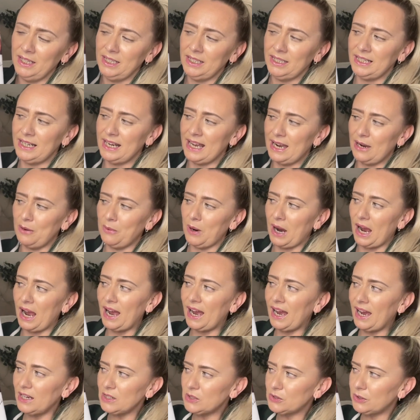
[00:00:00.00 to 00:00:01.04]
Now,
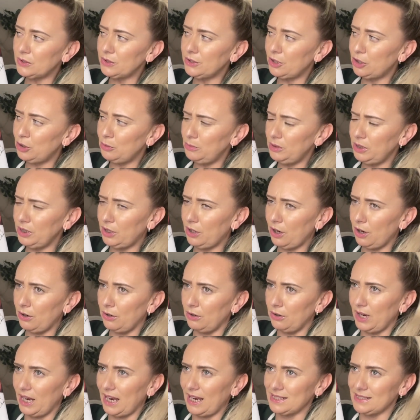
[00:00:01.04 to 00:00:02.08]
I don't normally
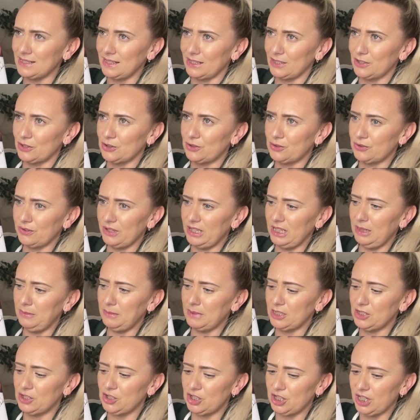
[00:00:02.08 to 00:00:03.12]
go as extreme
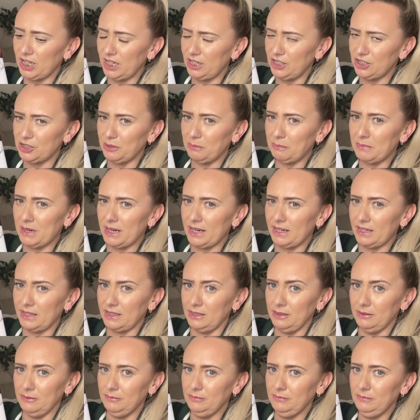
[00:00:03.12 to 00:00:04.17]
as changing my
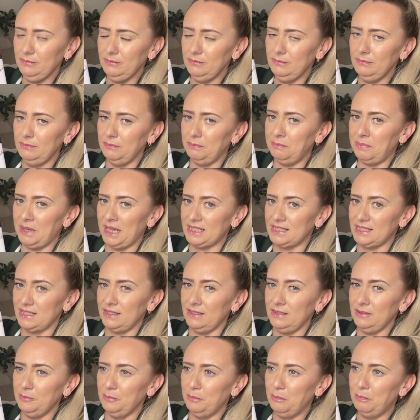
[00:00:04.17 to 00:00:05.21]

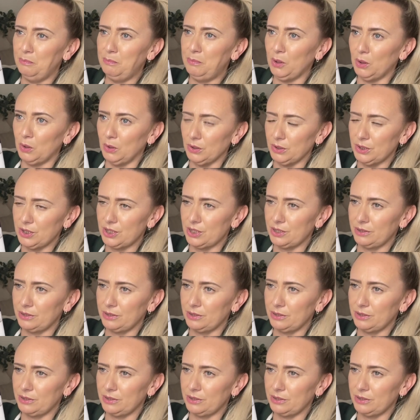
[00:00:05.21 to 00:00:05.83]
bedding, but